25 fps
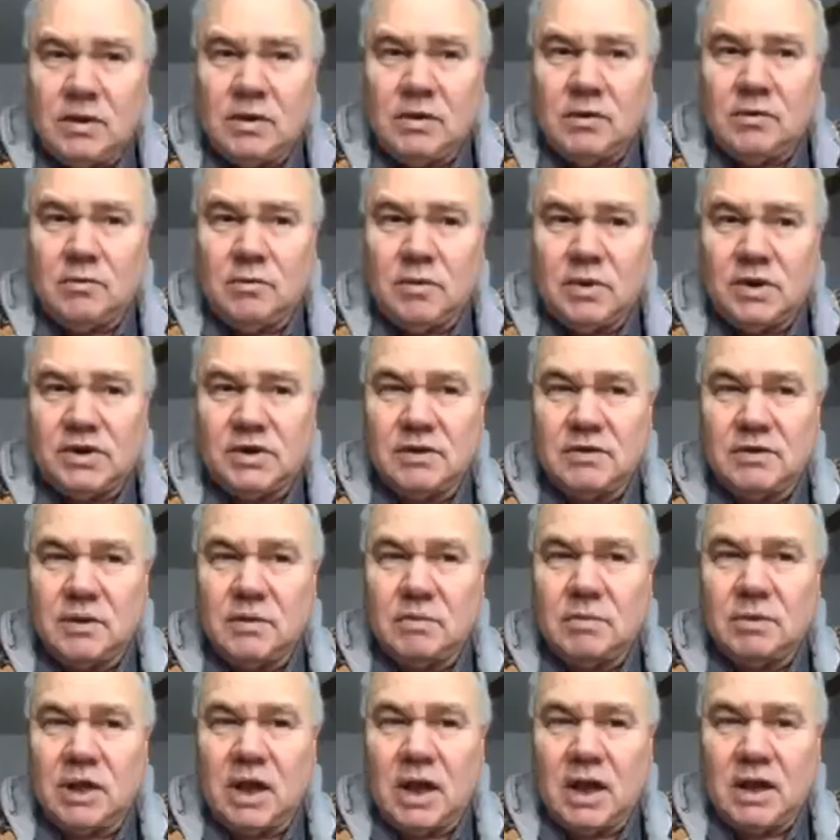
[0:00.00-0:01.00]
Which of them
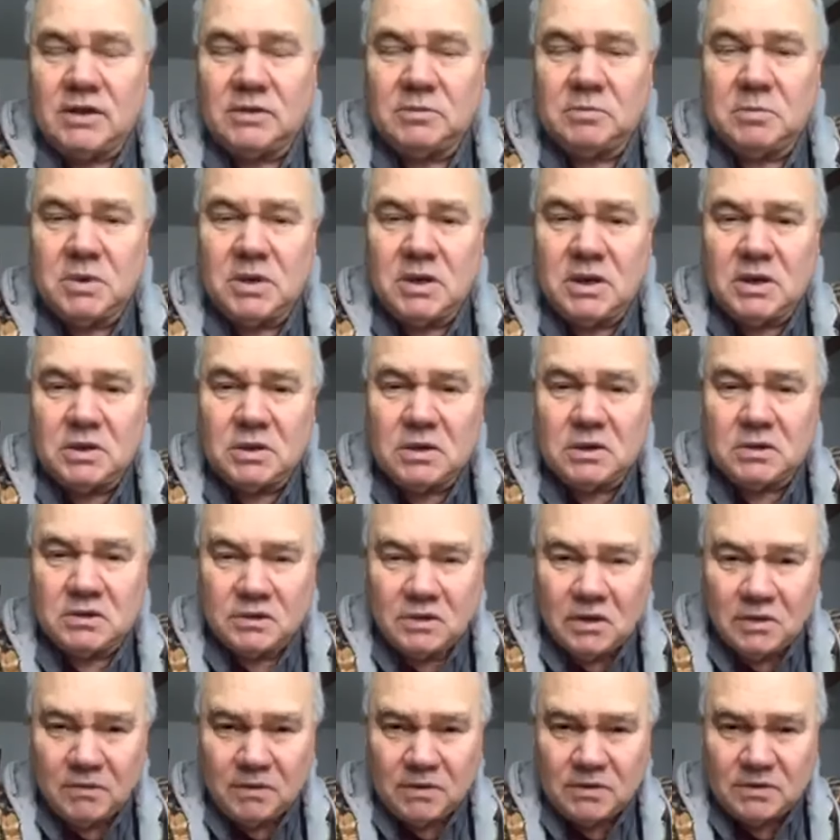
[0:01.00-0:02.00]
lies beneath the
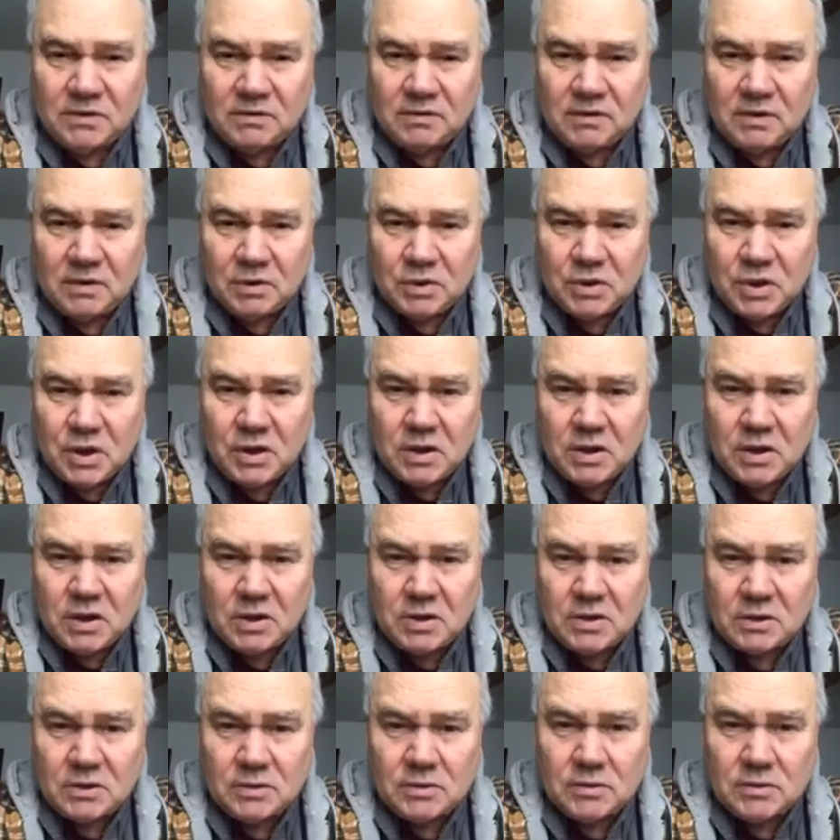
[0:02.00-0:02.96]
surface of your thinking?